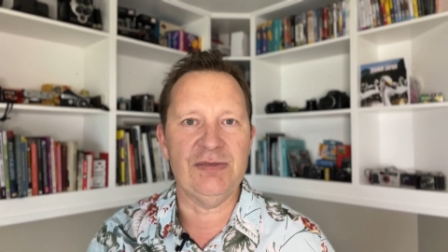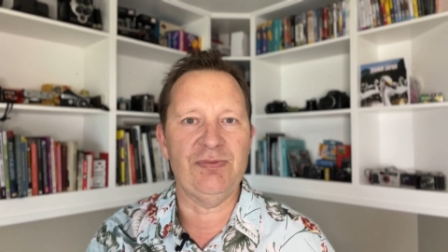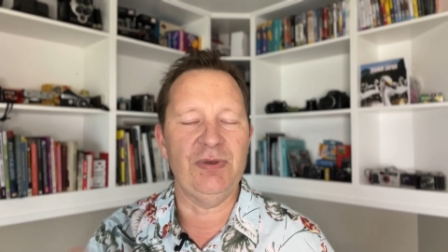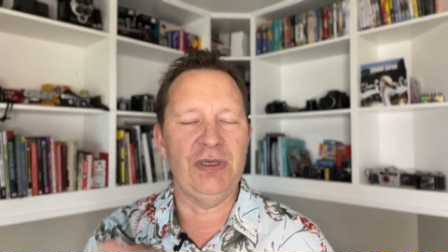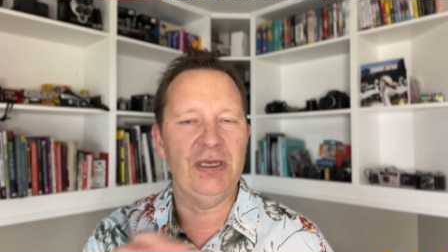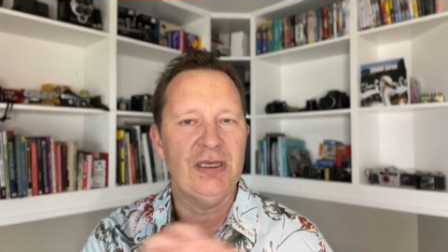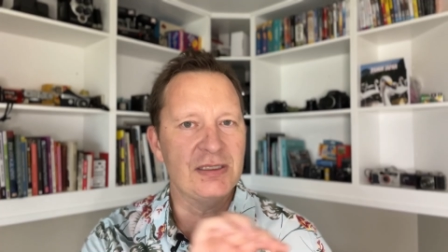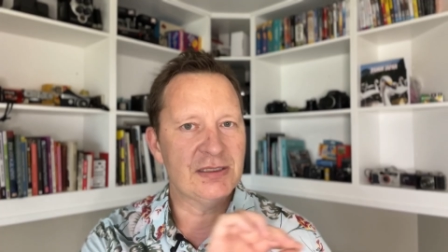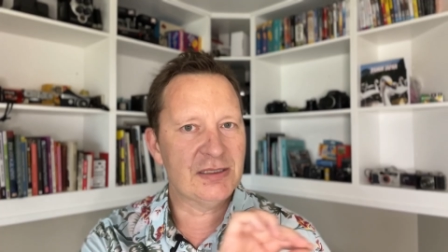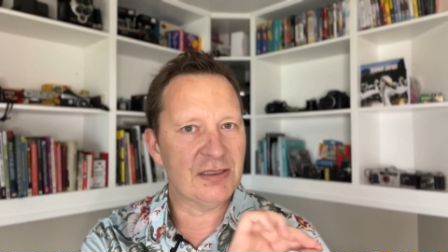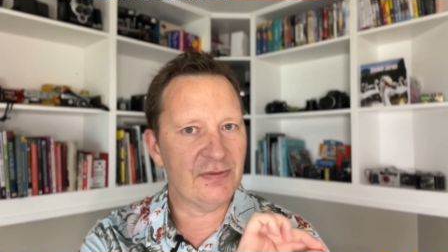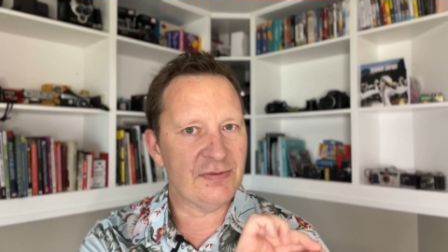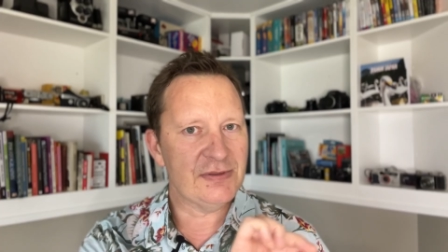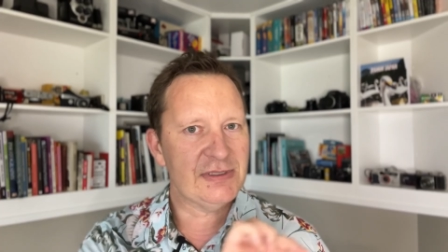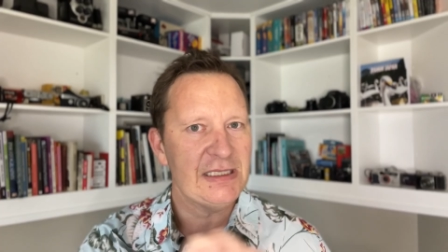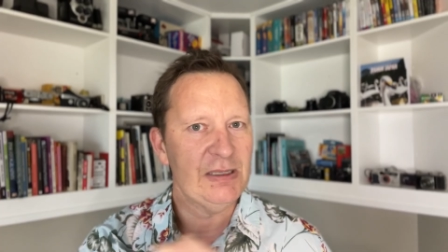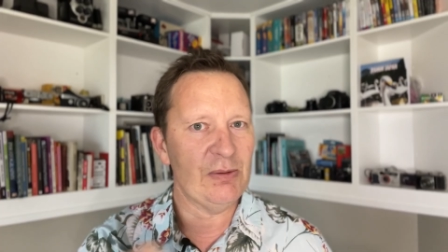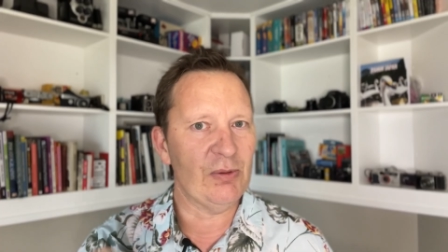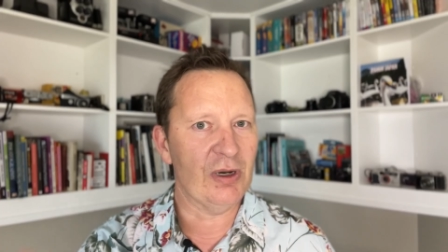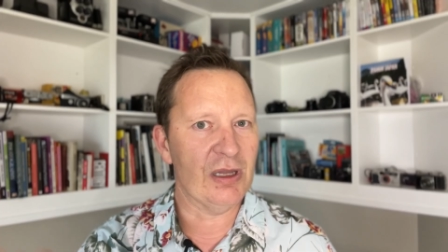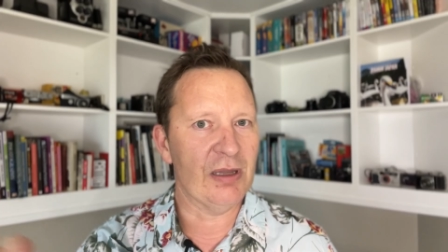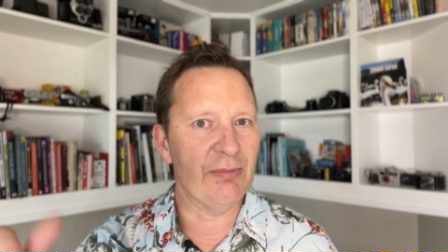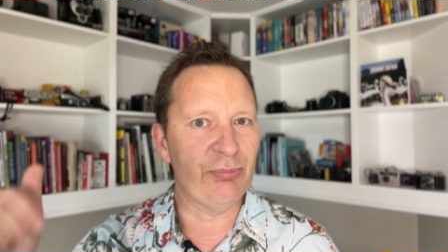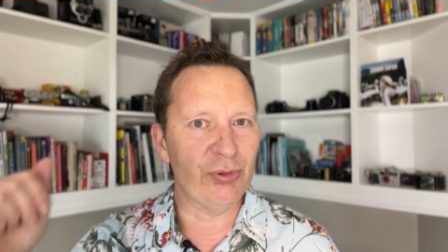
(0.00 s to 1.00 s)
but you can sort of see
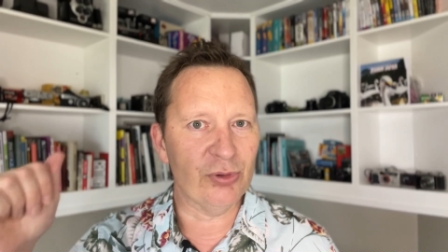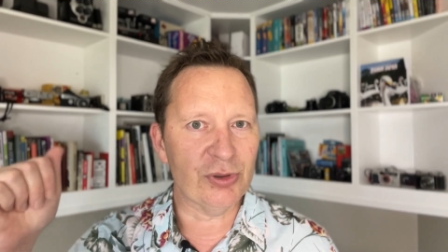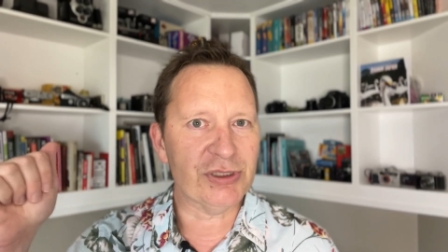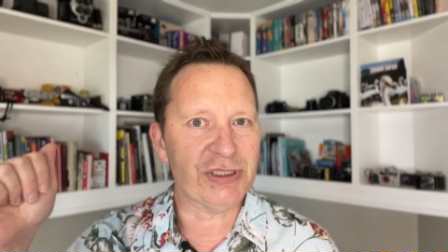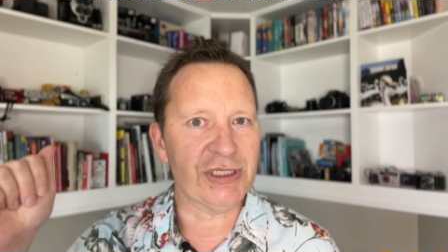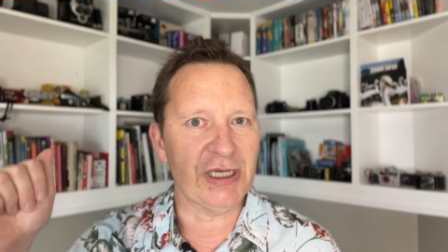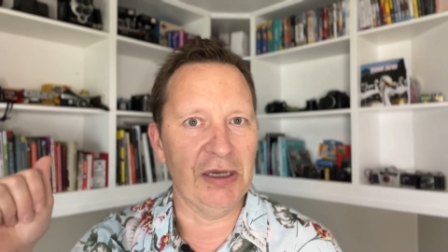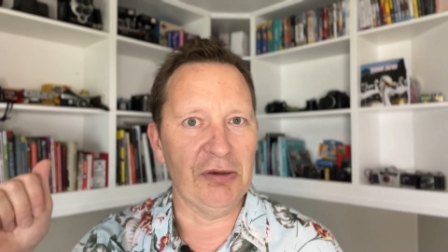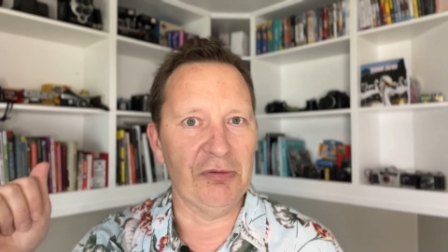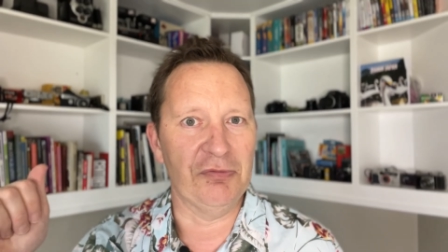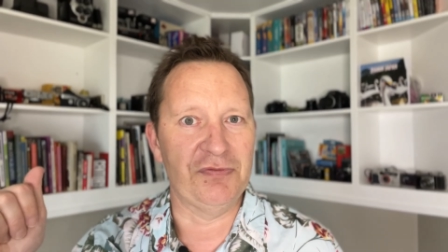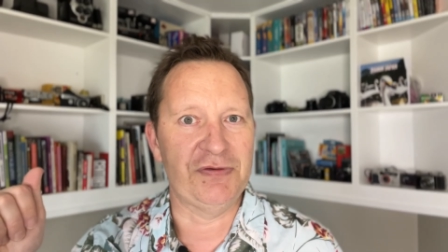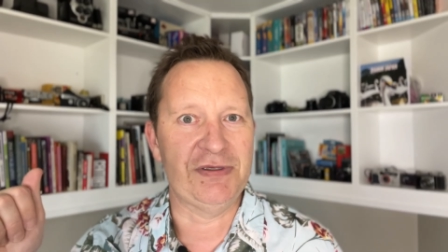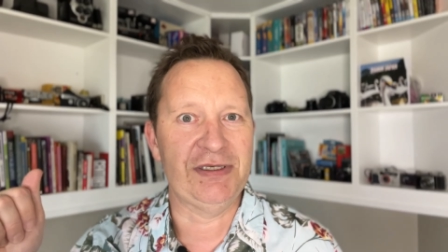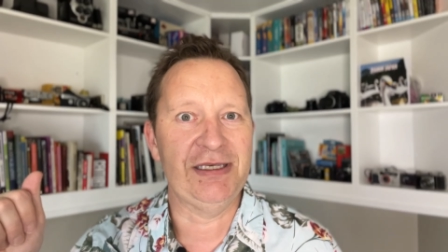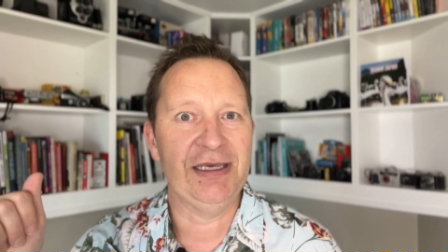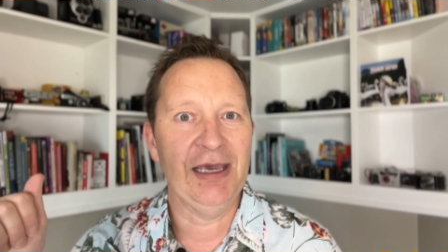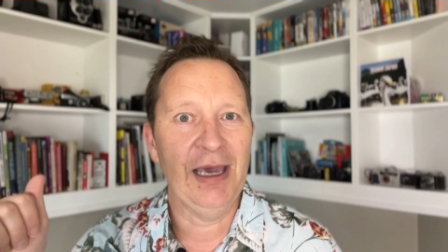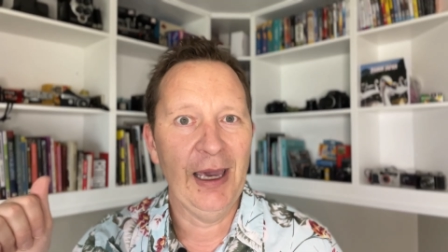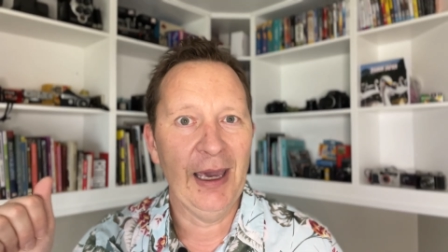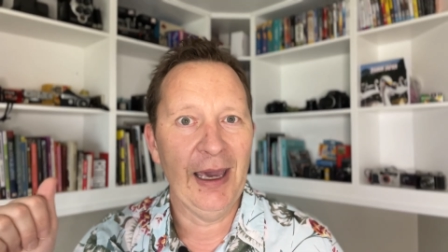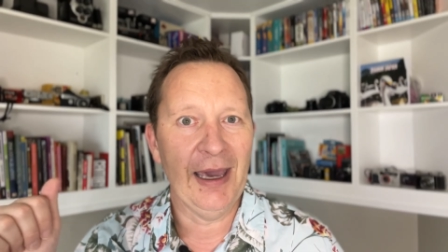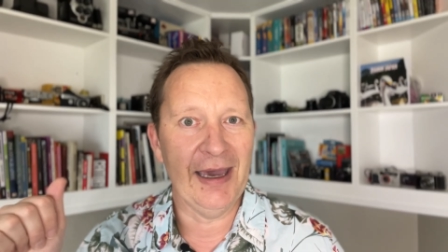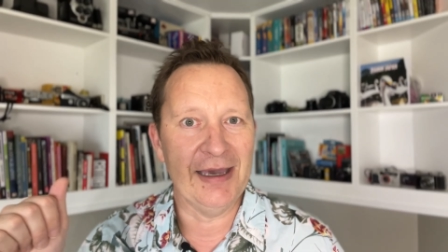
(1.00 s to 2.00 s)
one of the bookshelves
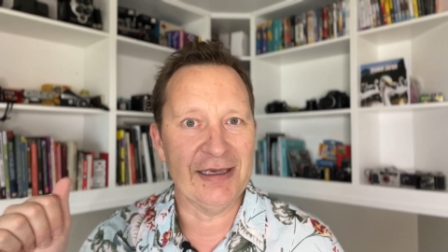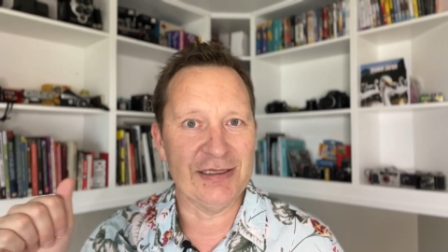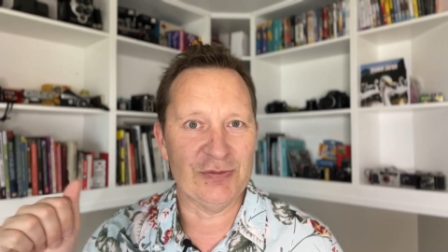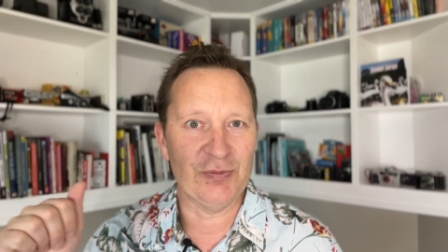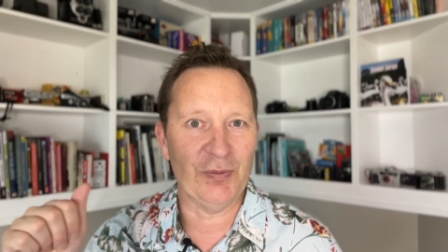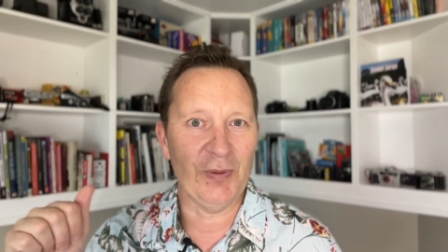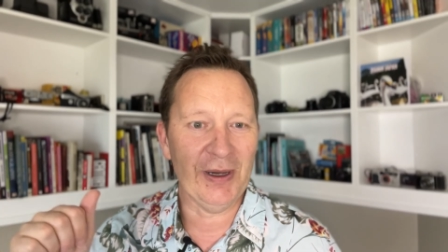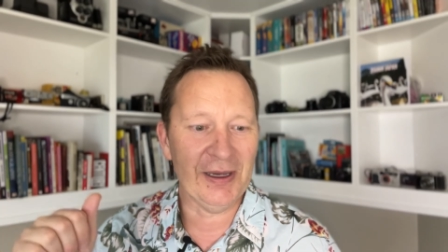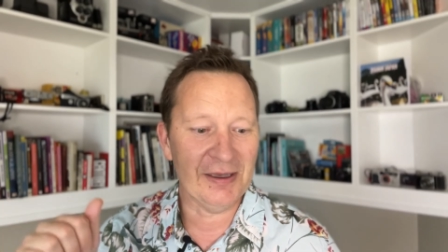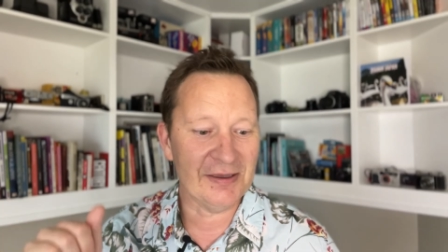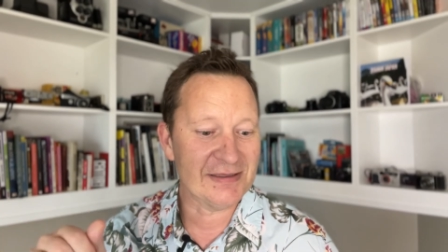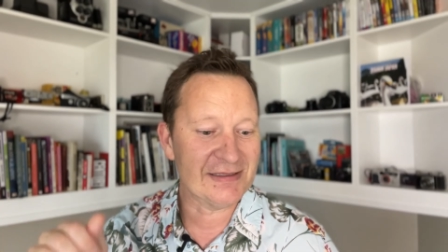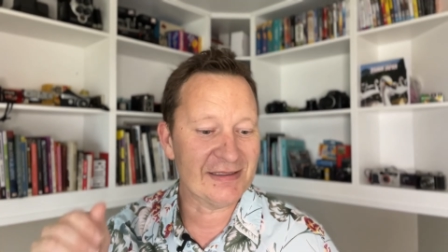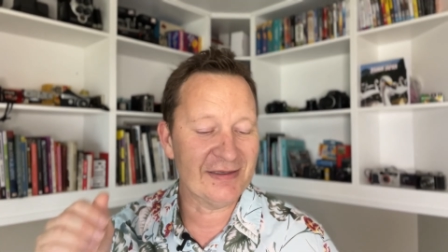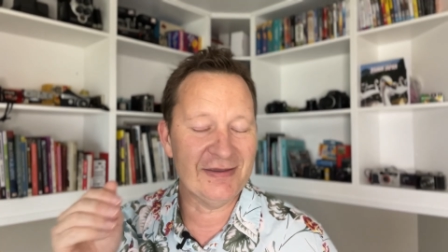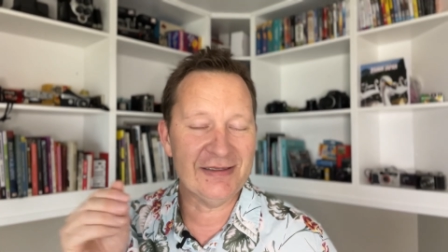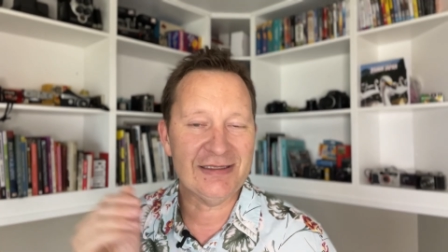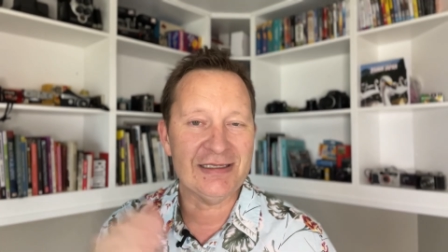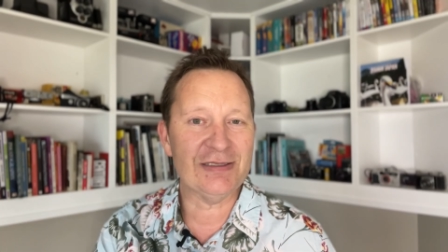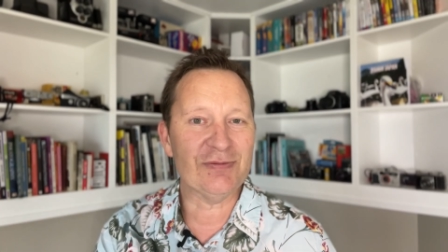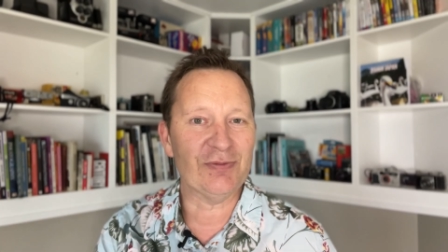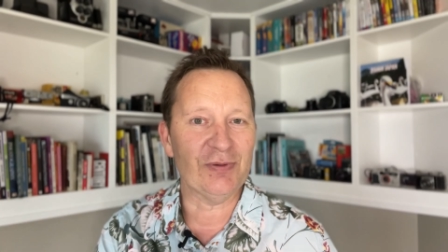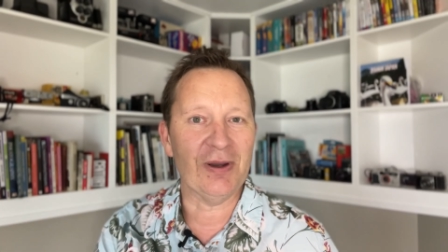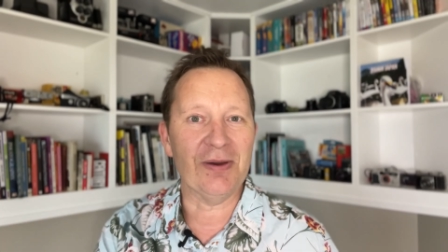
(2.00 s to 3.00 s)
as well. So this
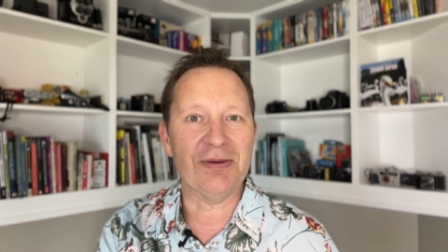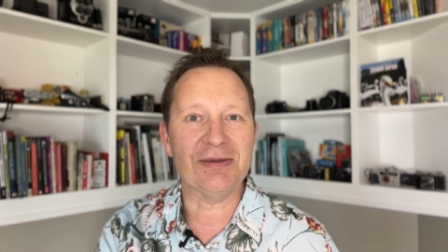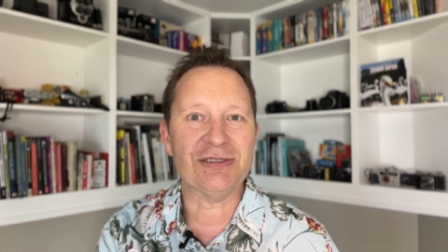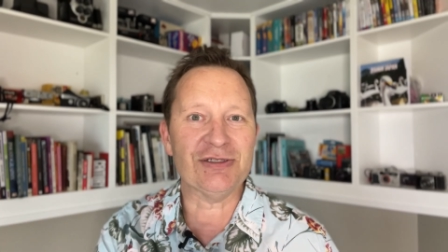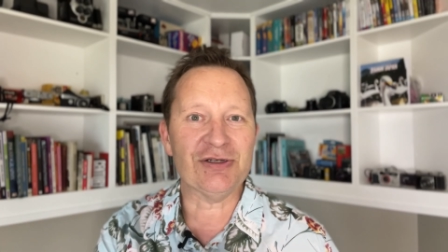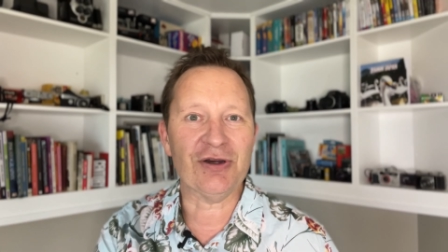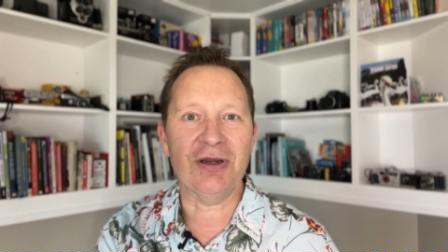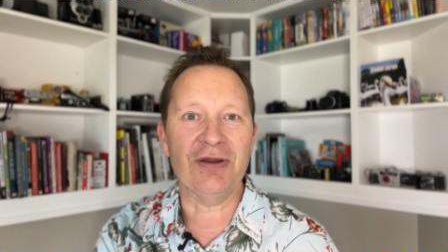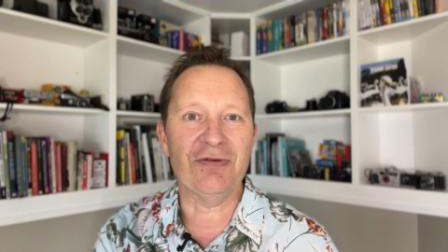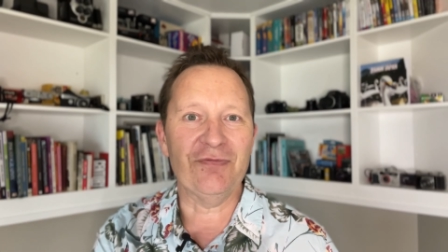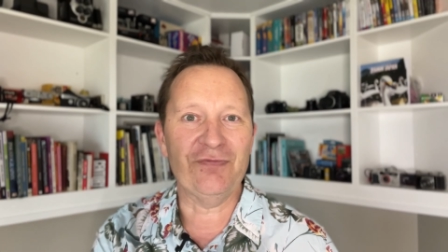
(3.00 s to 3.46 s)
is when I was trying to